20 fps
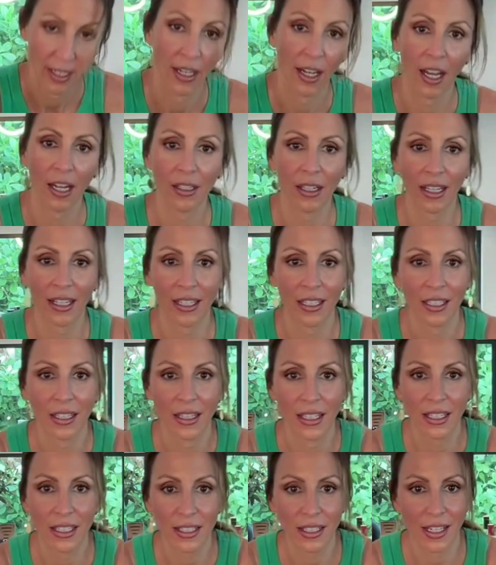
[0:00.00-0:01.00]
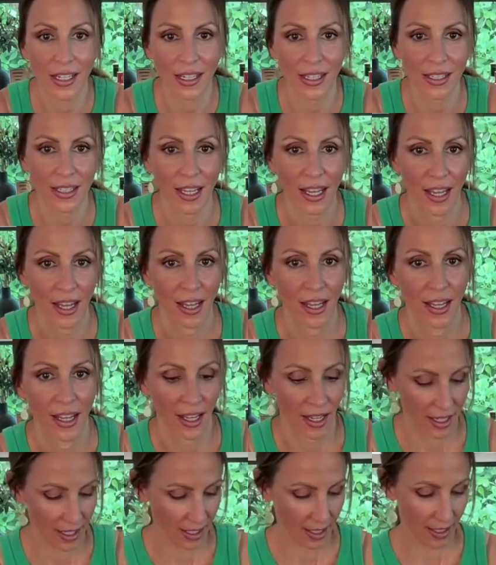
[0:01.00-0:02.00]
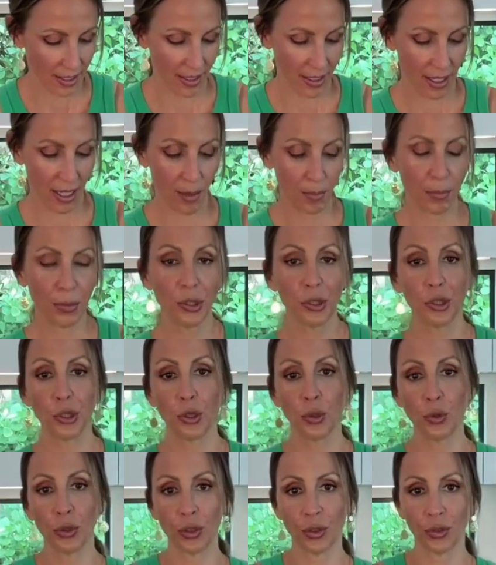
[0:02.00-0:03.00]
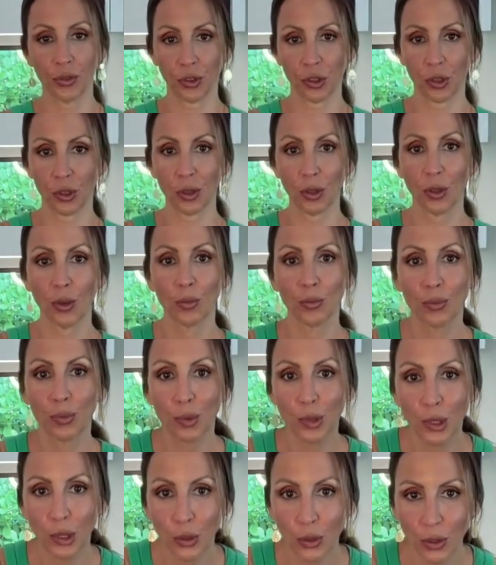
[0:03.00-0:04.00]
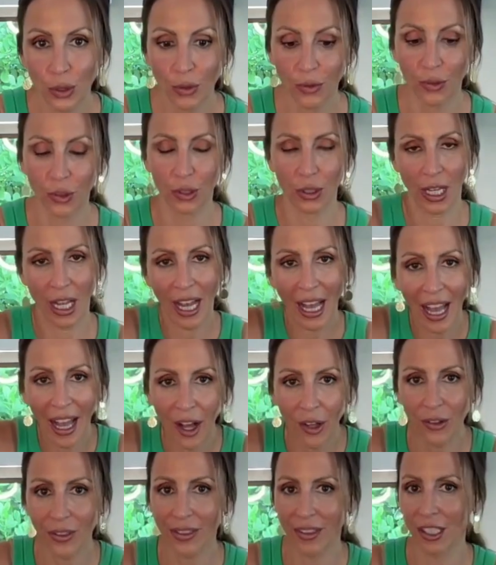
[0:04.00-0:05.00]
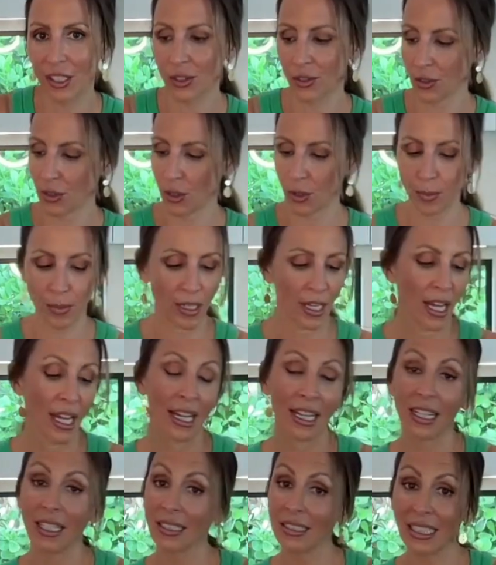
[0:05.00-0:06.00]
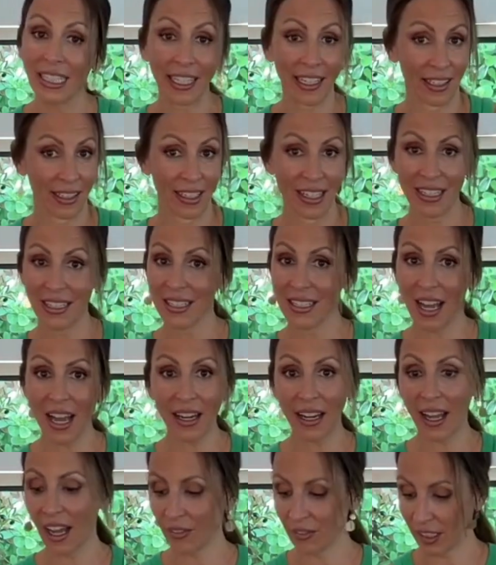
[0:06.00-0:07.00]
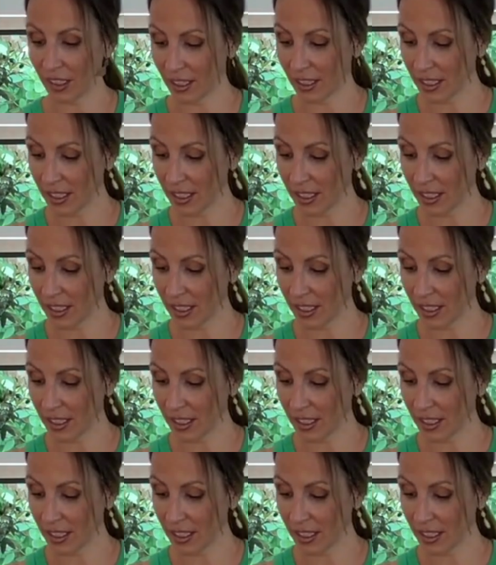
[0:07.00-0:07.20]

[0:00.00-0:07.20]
All right, this is a beautiful, beautiful, healthy soup. Clean, it's not heavy.